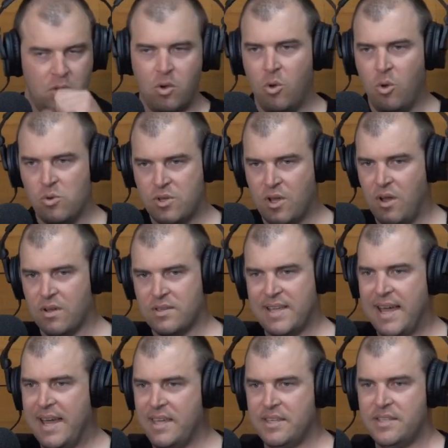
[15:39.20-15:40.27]
All dogs
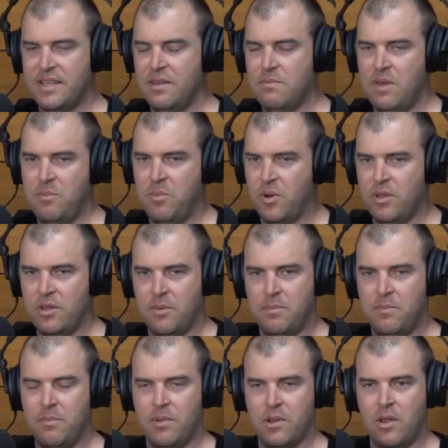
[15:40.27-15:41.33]
are. You see me putting the
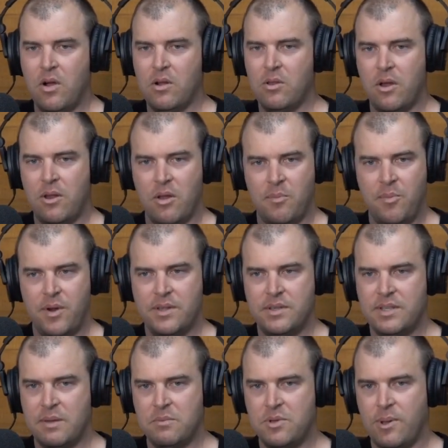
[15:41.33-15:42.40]
long line on
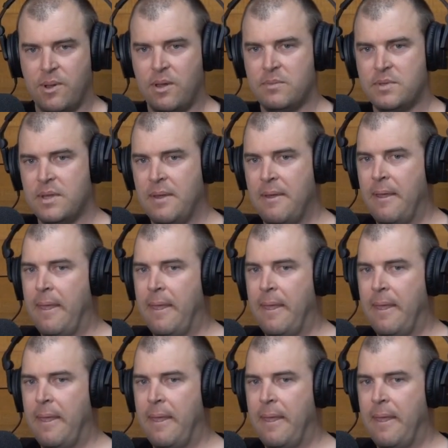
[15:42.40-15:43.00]
print sometimes.